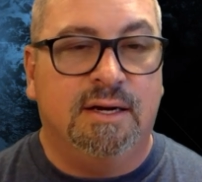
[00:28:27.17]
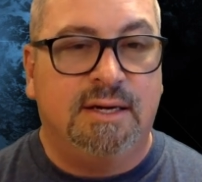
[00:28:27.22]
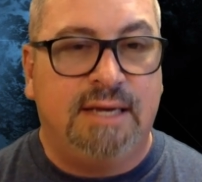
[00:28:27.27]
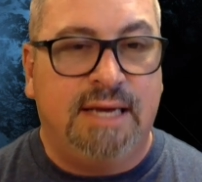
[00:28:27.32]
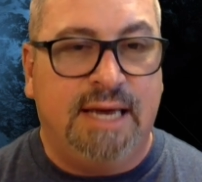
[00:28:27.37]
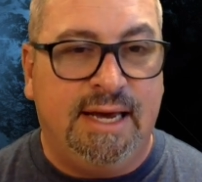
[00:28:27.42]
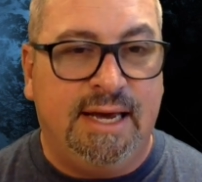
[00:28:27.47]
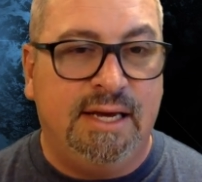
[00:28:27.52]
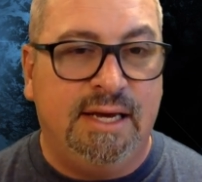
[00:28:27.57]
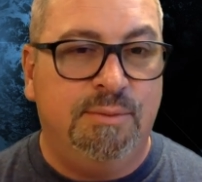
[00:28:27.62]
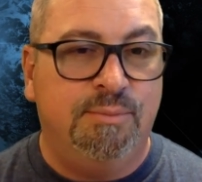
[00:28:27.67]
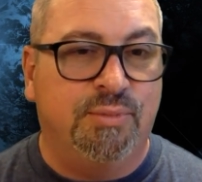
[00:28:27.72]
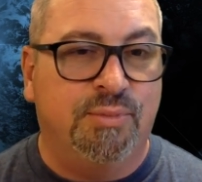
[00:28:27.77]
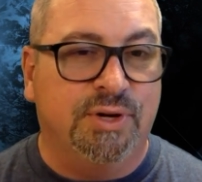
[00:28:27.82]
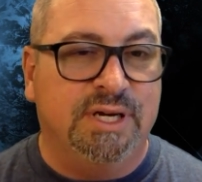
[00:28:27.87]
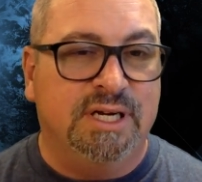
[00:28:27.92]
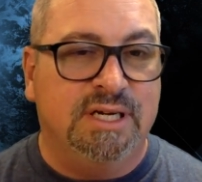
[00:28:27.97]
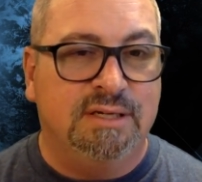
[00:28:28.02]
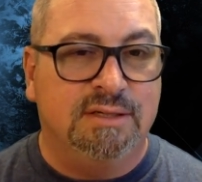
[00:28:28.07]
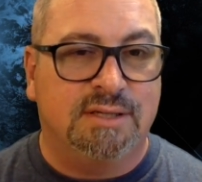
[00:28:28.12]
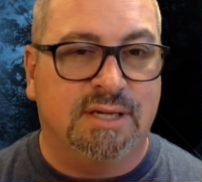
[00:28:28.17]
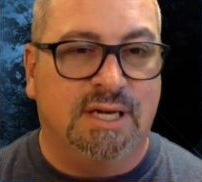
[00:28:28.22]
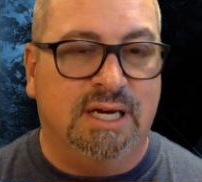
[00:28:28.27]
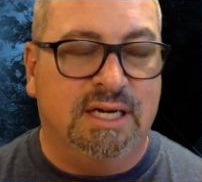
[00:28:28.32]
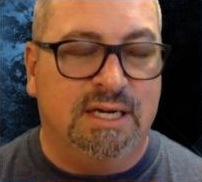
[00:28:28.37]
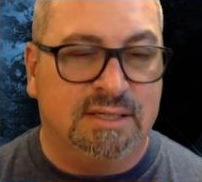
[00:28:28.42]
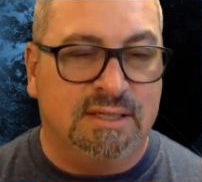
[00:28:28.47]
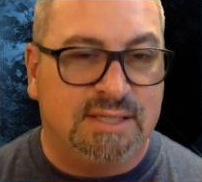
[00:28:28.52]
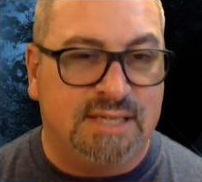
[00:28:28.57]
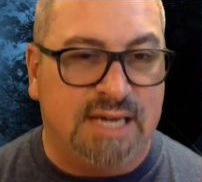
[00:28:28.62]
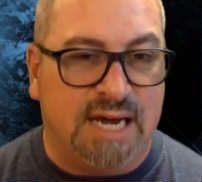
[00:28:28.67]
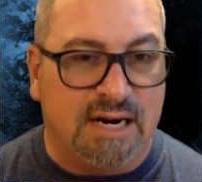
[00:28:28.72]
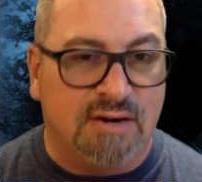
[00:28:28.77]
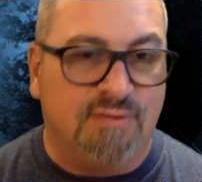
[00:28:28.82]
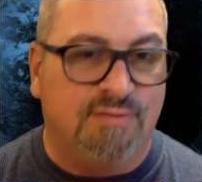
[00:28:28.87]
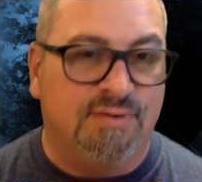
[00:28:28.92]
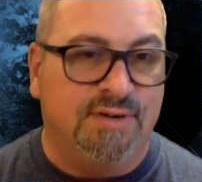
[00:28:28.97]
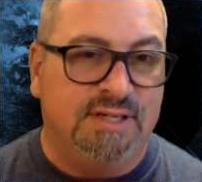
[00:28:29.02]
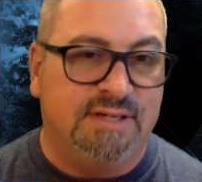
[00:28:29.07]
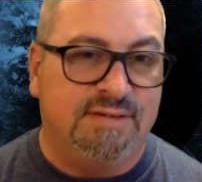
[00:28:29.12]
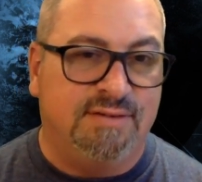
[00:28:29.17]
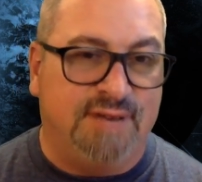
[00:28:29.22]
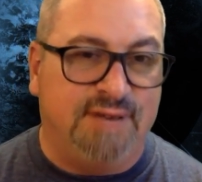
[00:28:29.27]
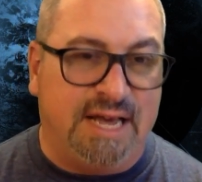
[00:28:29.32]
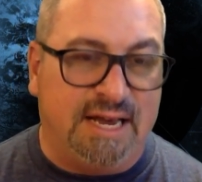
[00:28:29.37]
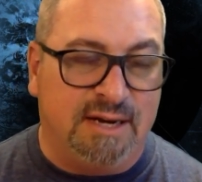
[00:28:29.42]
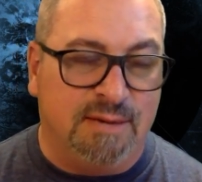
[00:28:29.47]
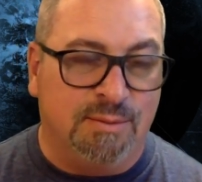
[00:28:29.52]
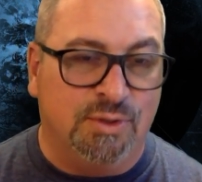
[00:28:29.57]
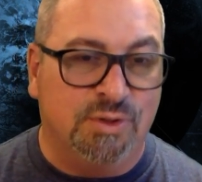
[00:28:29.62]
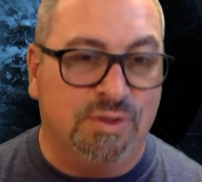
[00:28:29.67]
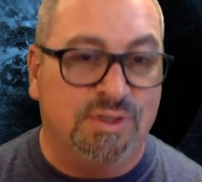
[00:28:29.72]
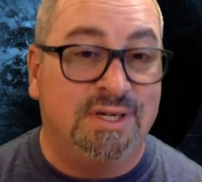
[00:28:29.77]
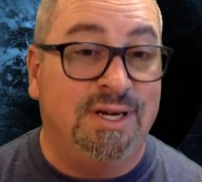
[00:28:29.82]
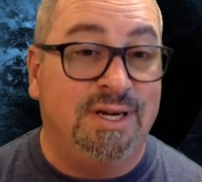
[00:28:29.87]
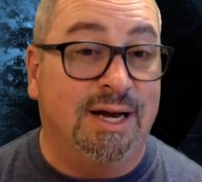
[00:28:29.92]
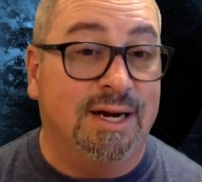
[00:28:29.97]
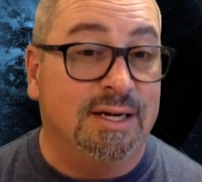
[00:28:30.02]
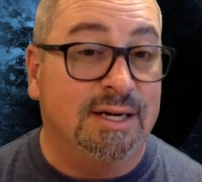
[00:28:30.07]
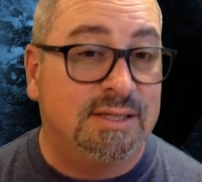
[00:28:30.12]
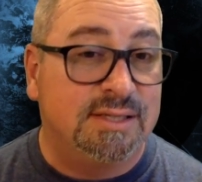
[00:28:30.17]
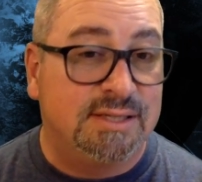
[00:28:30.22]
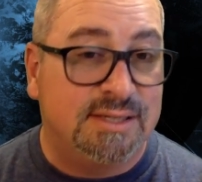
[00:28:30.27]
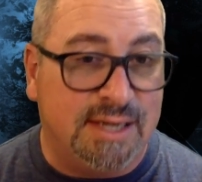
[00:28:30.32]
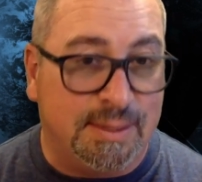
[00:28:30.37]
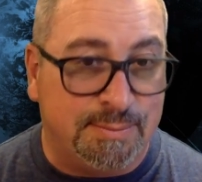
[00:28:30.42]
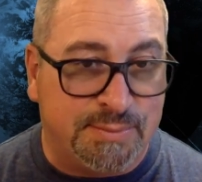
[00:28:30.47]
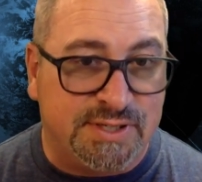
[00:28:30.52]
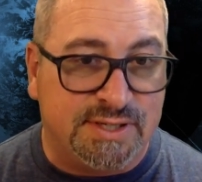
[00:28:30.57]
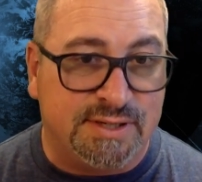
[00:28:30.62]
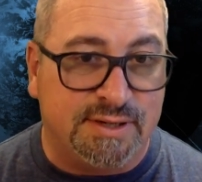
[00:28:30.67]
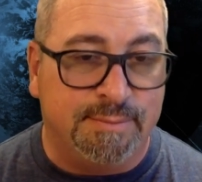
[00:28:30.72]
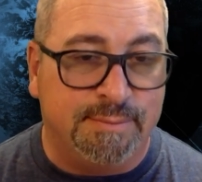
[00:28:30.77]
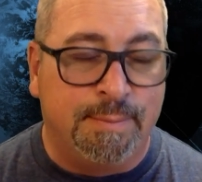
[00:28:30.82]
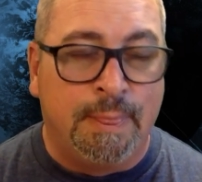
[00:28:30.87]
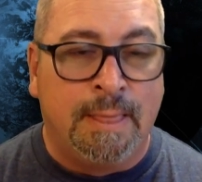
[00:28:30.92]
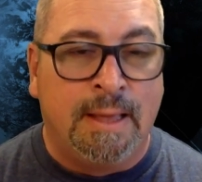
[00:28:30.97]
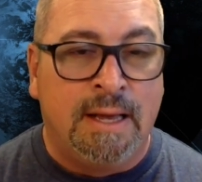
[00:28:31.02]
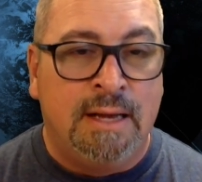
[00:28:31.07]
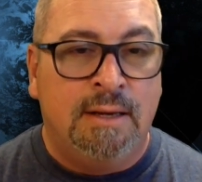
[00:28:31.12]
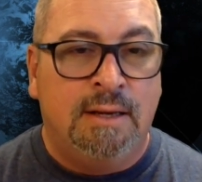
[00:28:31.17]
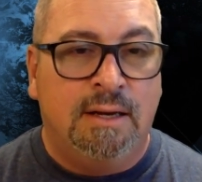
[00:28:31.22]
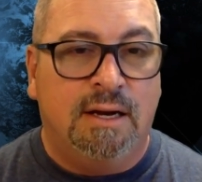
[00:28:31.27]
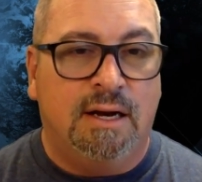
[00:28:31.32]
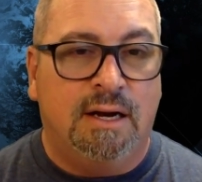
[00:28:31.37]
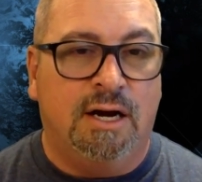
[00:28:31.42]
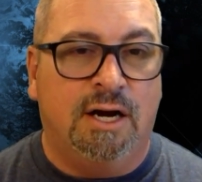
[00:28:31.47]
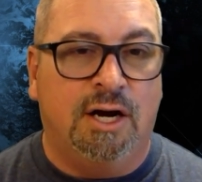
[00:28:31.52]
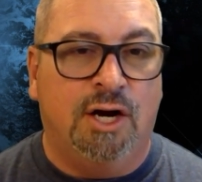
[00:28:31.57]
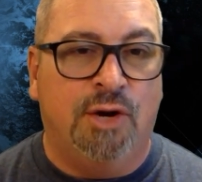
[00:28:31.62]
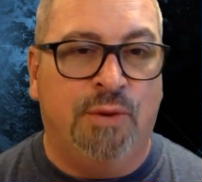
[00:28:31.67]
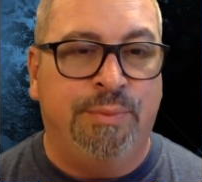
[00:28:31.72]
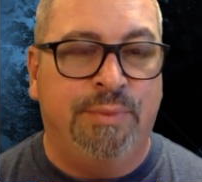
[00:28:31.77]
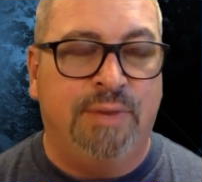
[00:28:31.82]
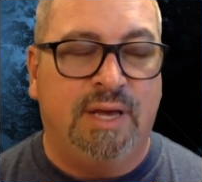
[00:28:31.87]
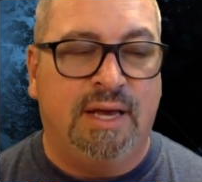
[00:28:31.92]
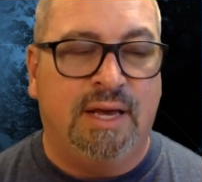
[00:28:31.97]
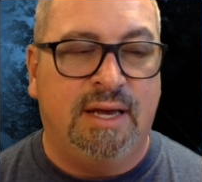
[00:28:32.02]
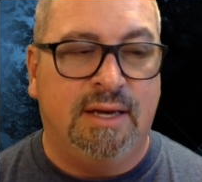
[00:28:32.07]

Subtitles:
Cain brings a sacrifice of animals. God accepts it. So